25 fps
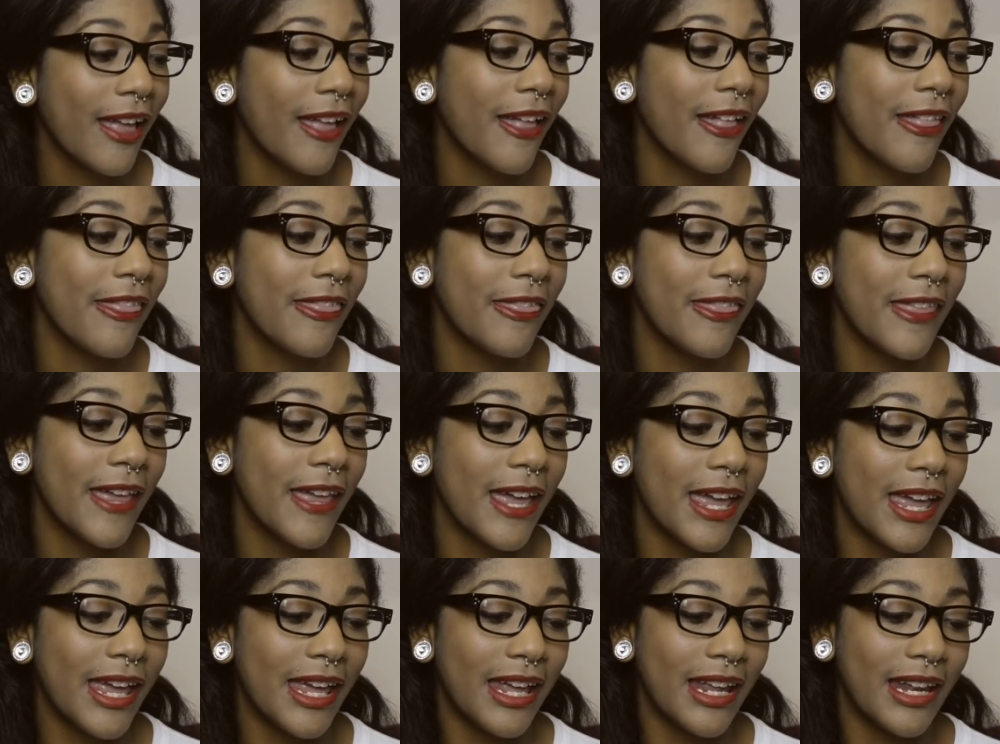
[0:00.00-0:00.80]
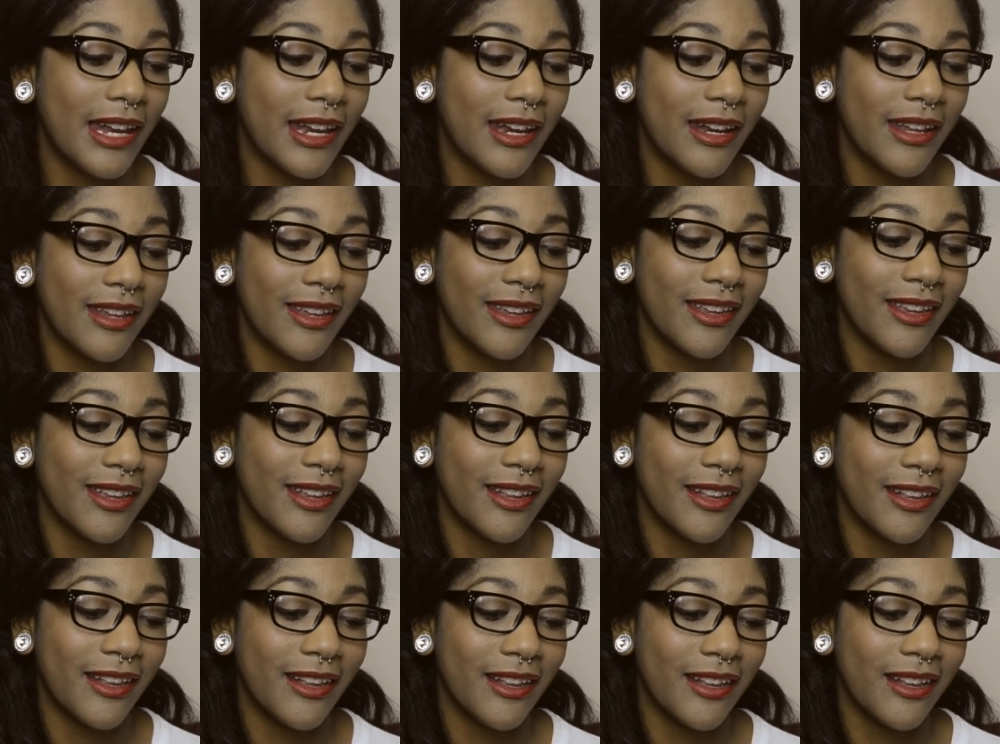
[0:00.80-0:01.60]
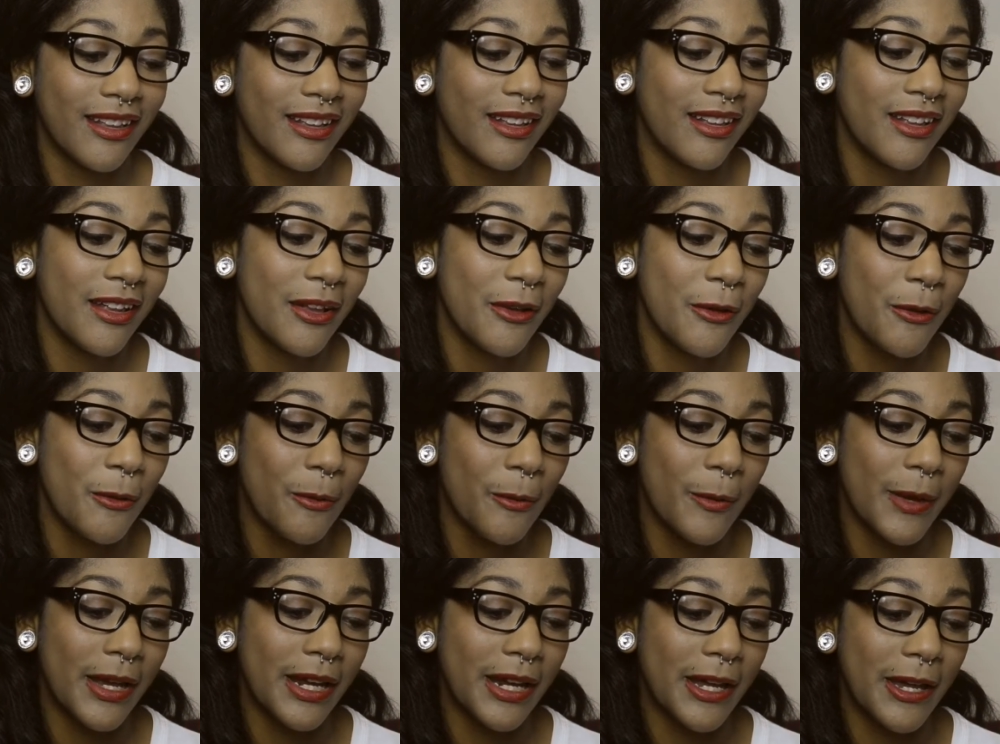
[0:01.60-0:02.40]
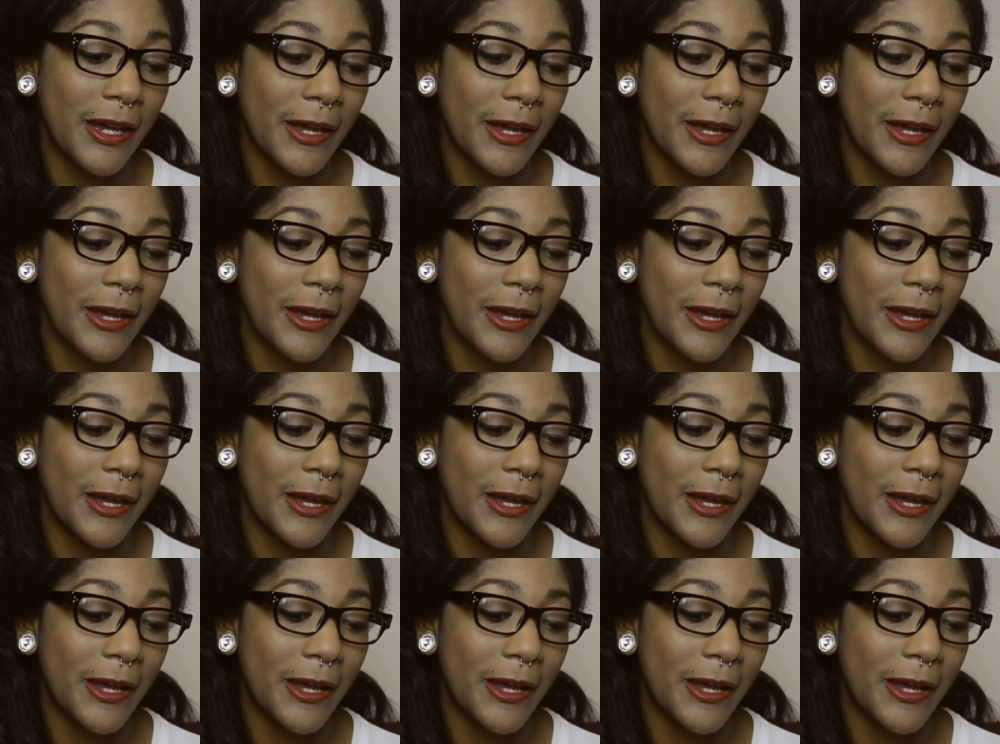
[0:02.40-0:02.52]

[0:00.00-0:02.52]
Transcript: And then when